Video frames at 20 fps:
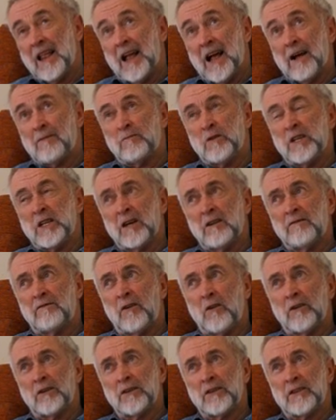And we know
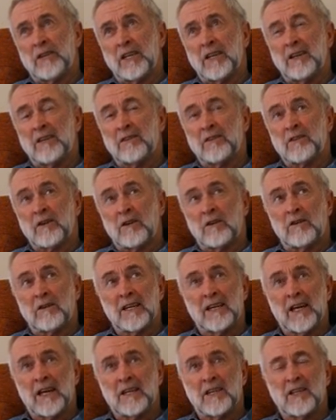volunteers are
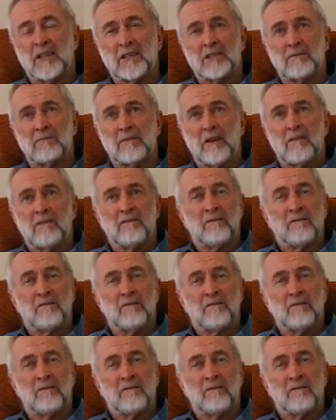engaged in some